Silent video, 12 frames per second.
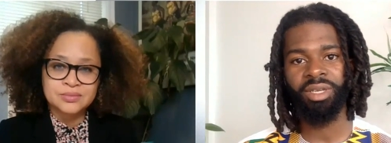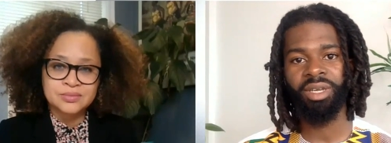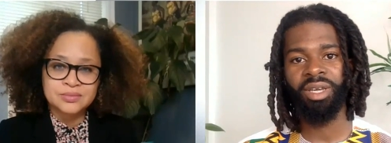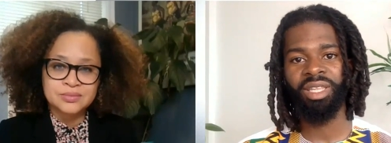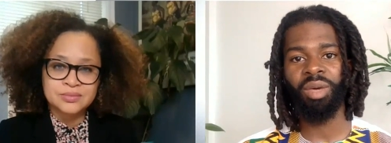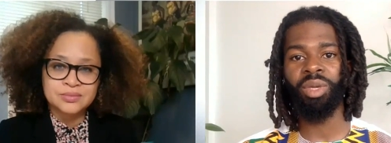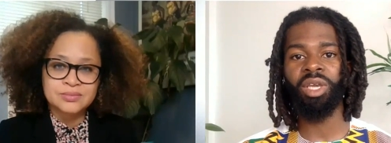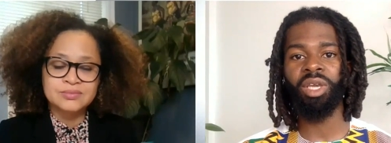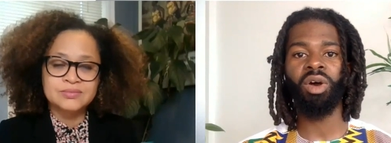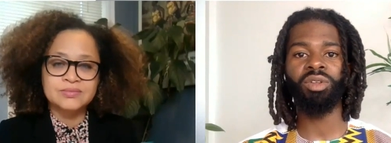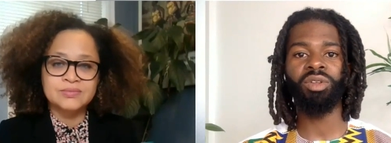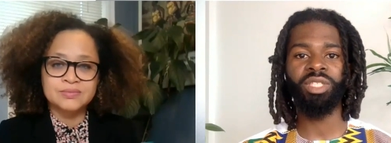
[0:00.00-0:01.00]
Speaker 1: that we can all
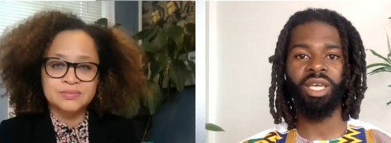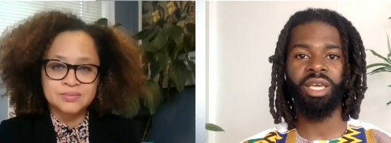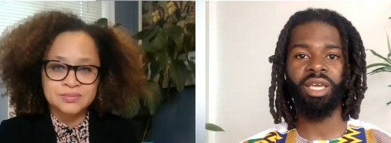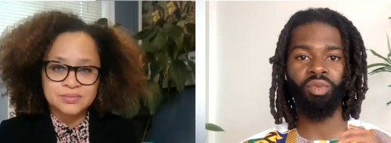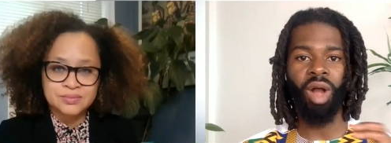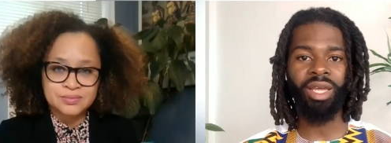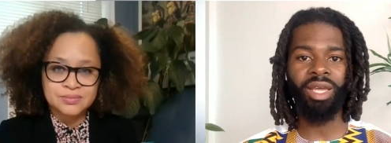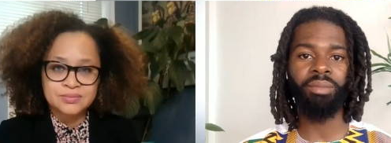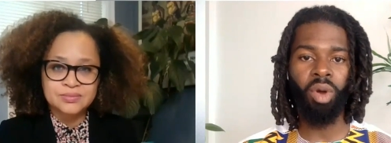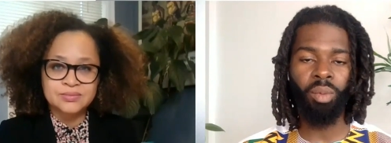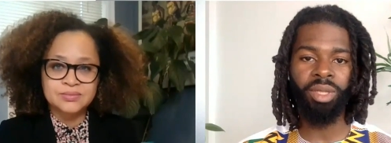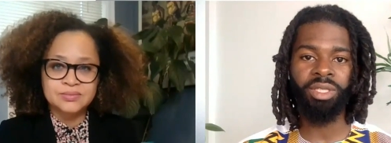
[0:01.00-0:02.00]
take rocky
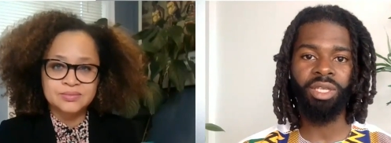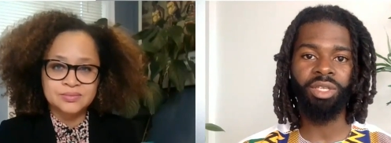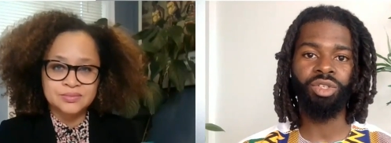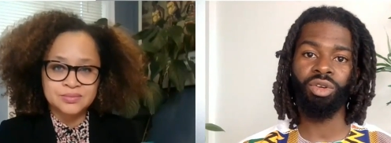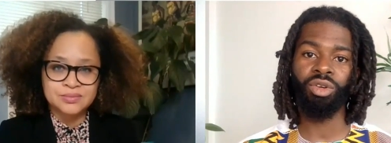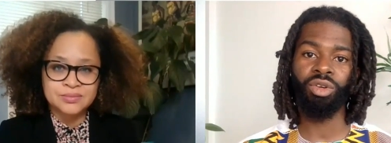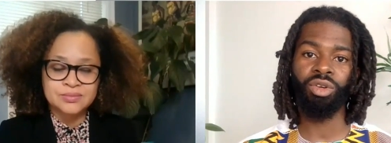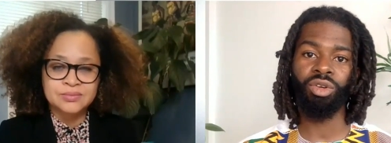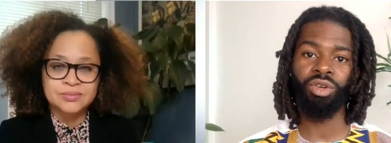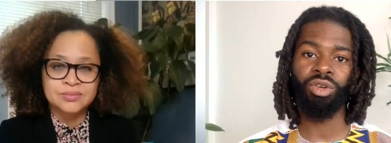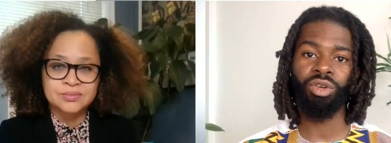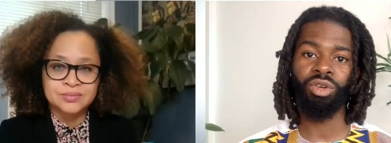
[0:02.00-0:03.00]
moments and turn those rocky
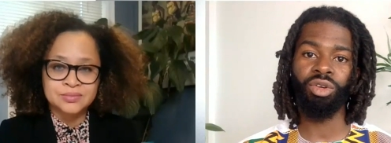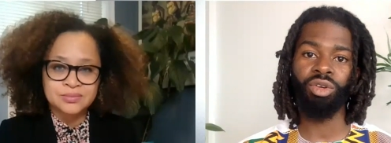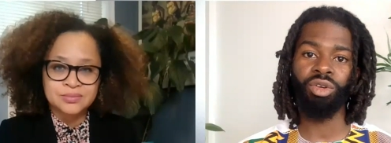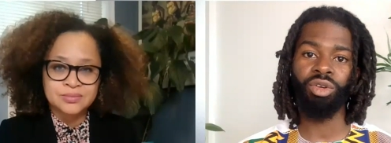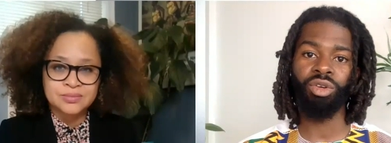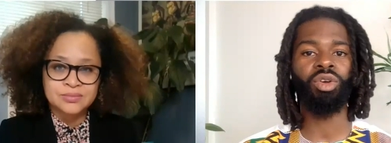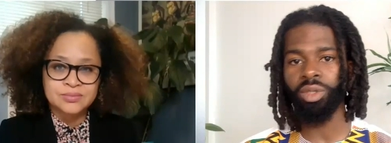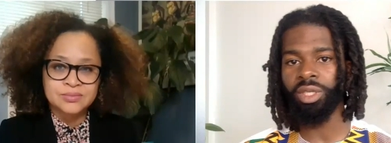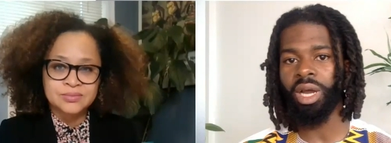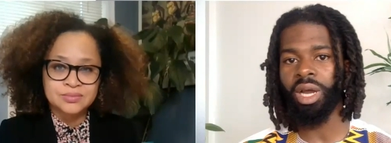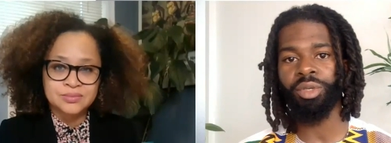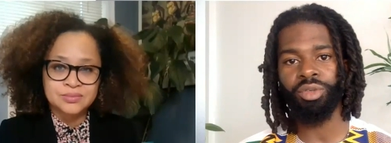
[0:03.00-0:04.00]
moments into golden
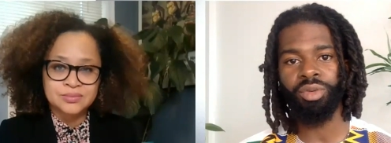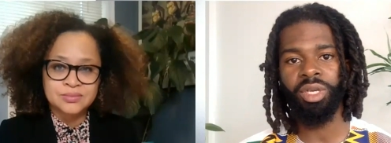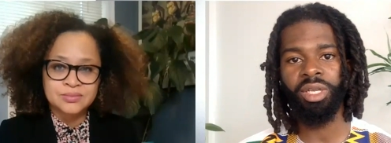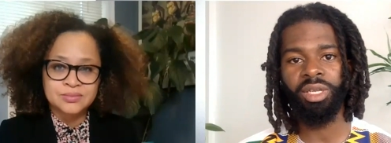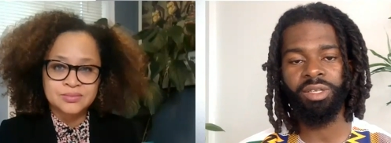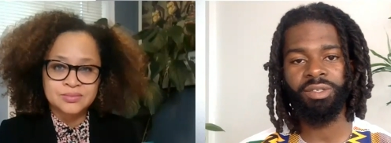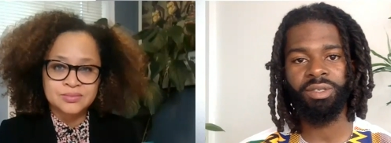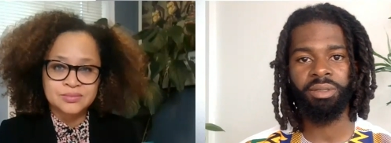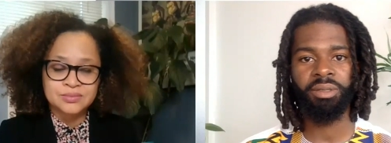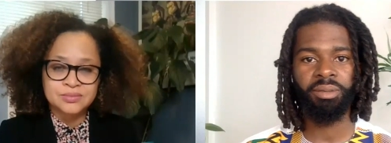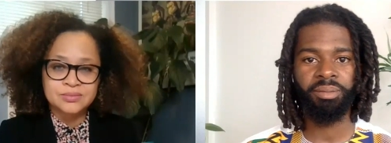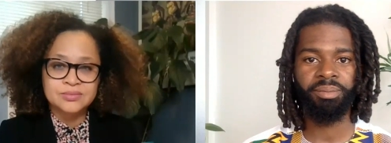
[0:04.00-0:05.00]
opportunities.
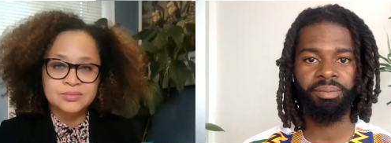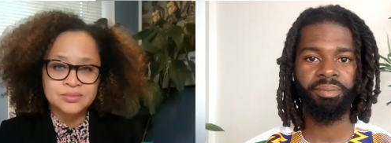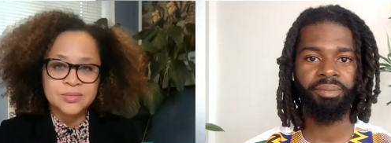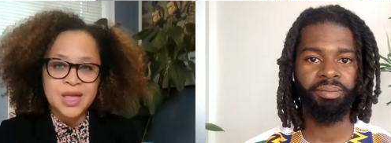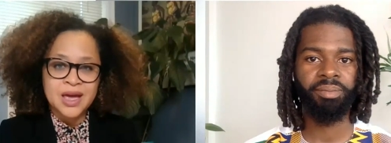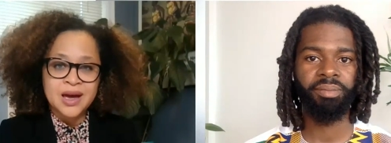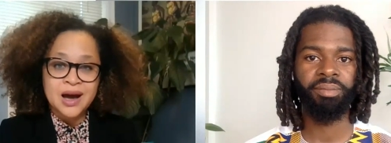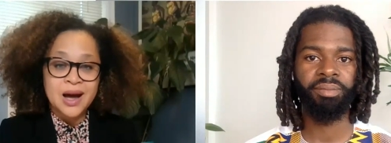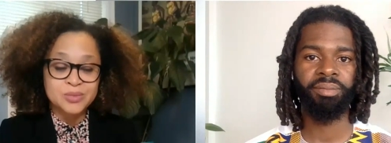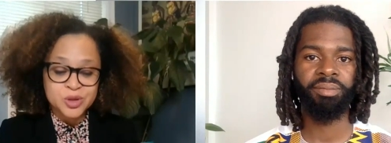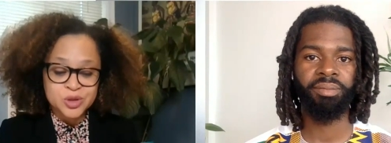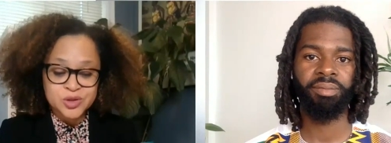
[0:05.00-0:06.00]

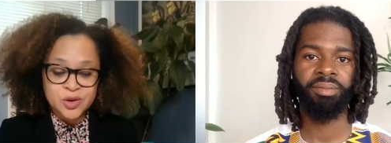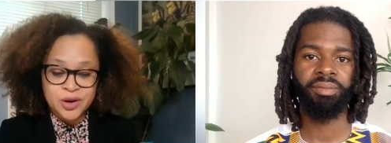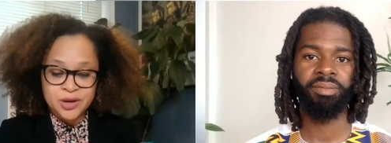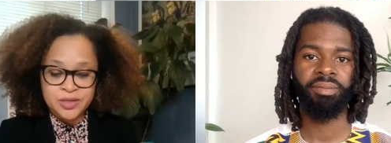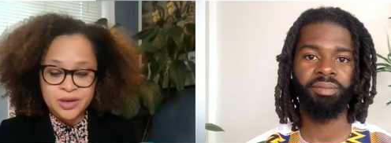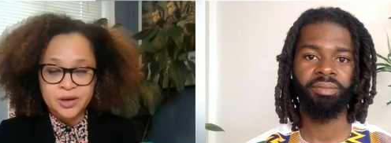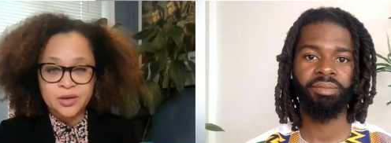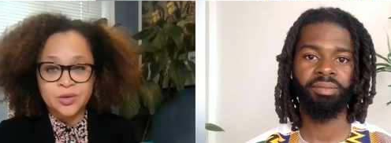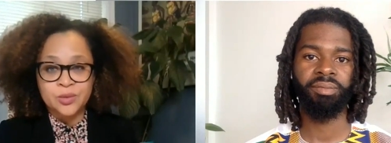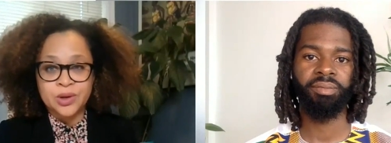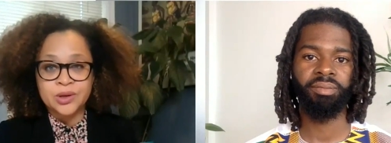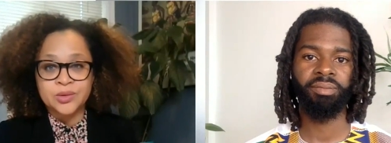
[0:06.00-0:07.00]
Speaker 2: I'm so sorry that you
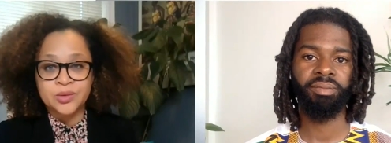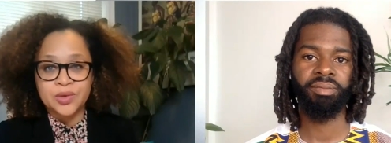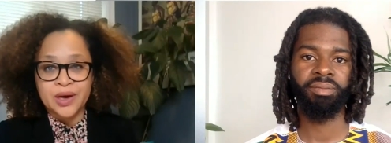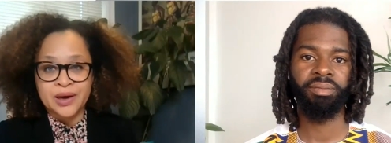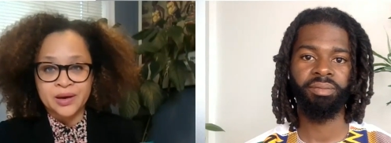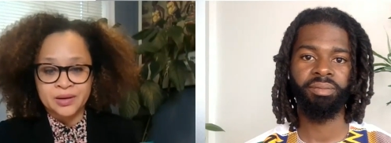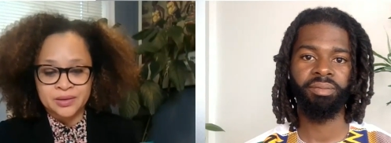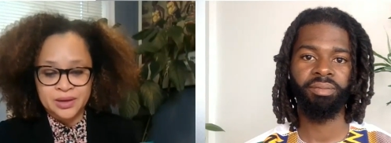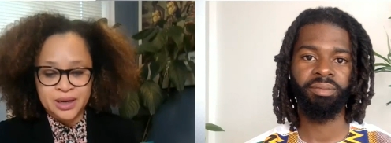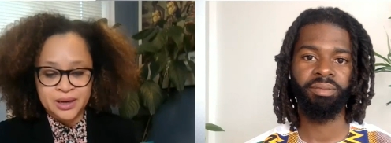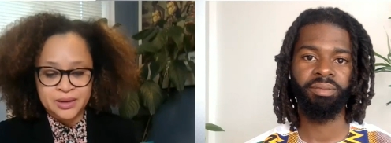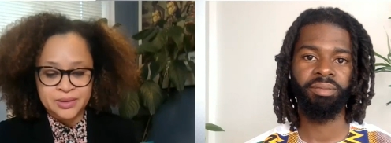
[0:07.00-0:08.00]
went through that,
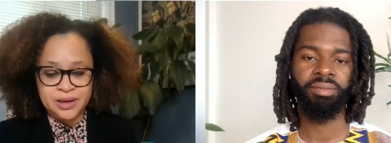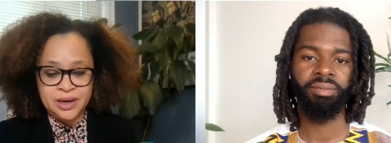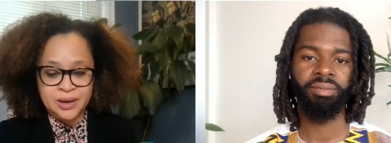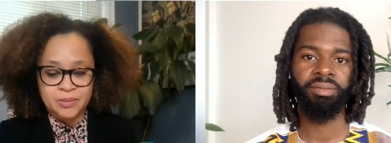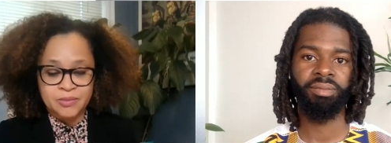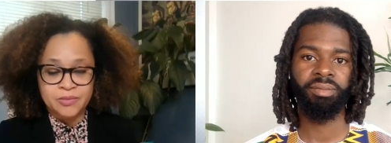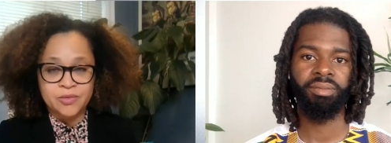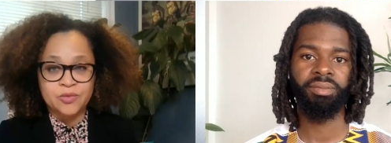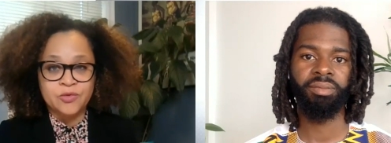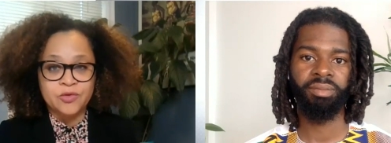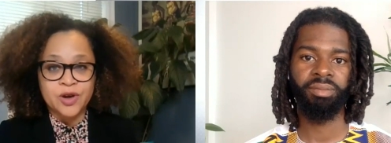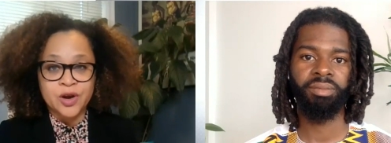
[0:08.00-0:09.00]
and I'm
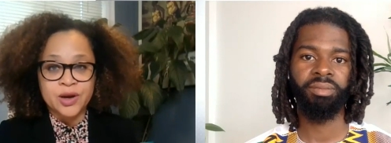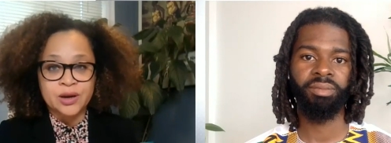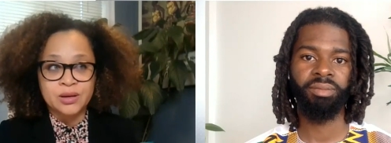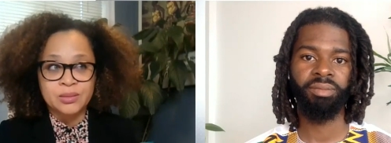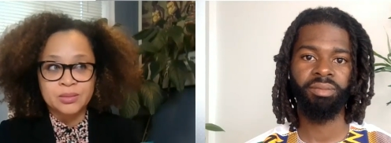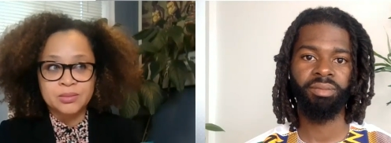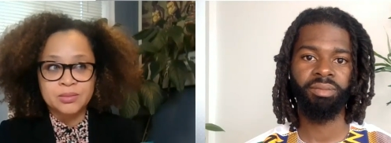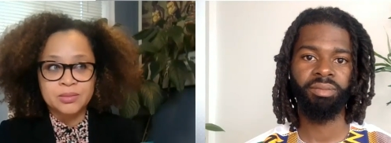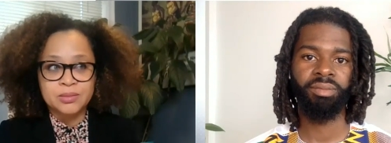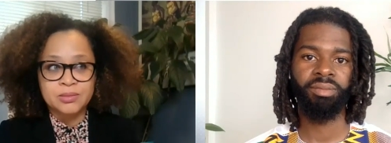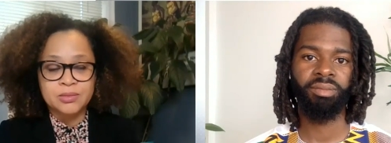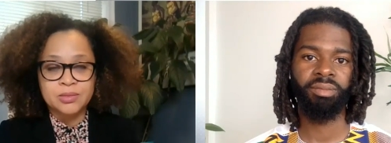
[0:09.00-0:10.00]
very,
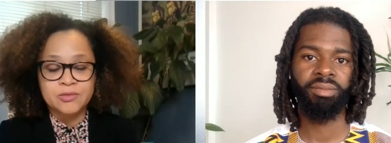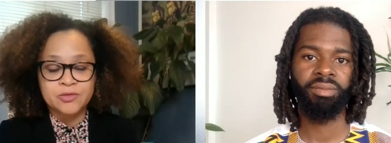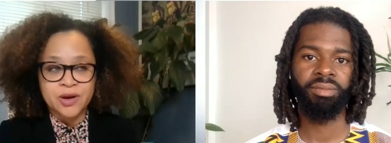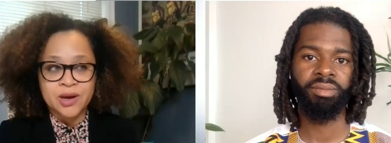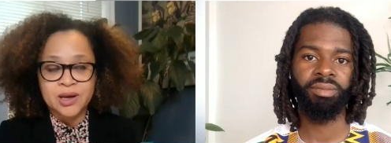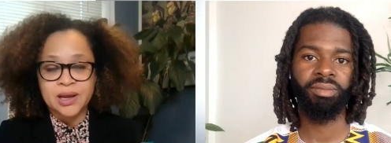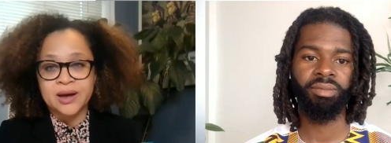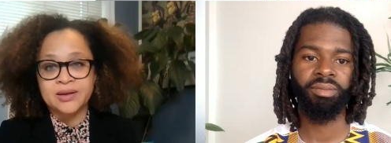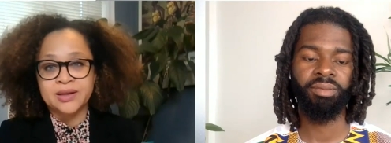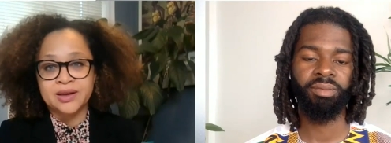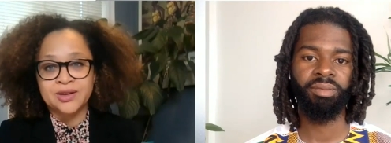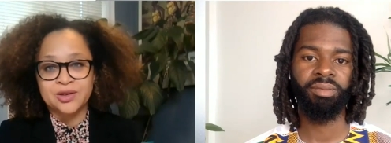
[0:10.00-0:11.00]
very glad
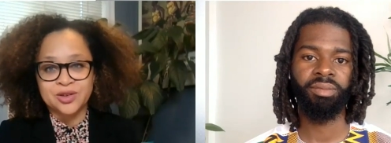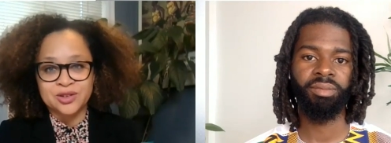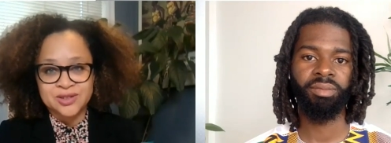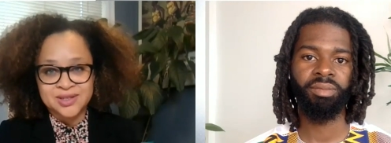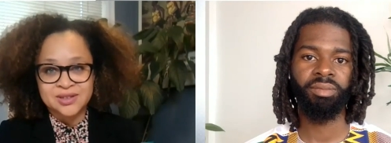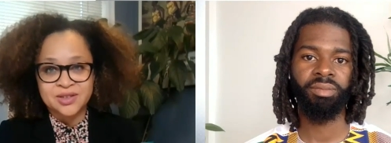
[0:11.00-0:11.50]
that you're still